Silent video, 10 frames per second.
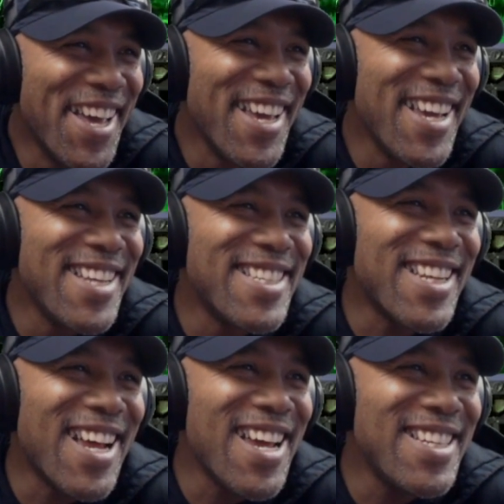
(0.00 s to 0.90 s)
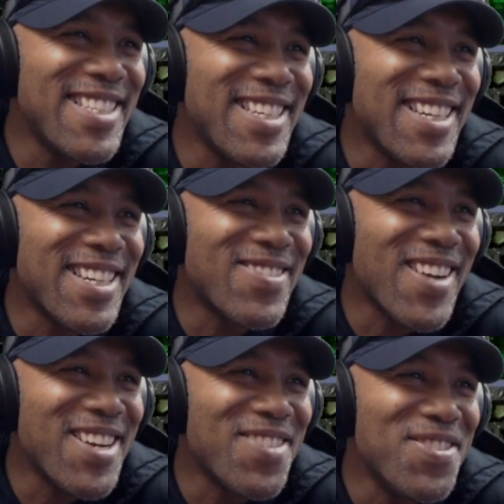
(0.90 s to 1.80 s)
he said, I ain't sticking
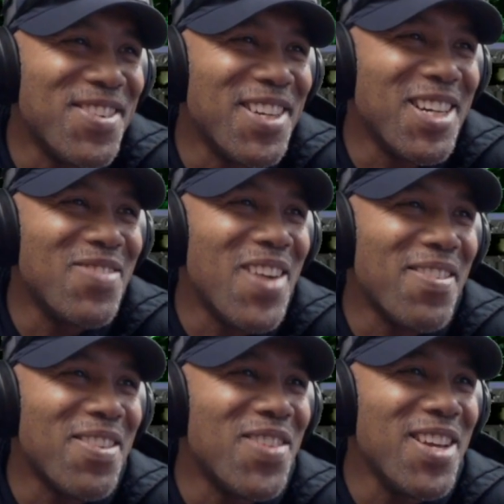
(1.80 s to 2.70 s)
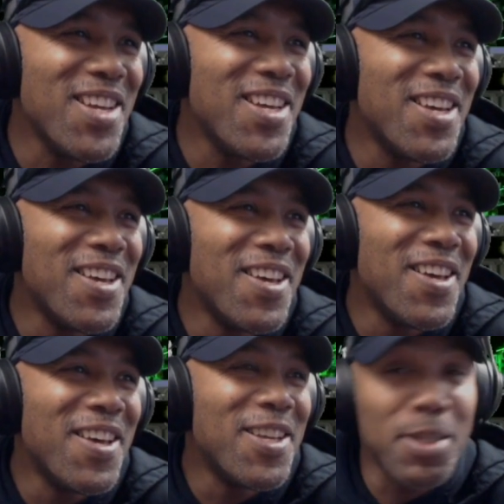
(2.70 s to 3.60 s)
around if you want to come after me.
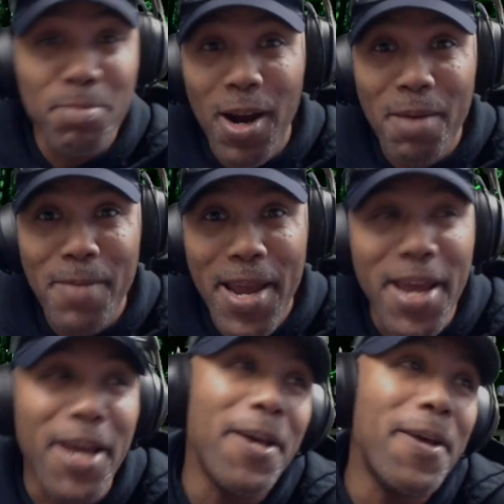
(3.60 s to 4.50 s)
Smart man.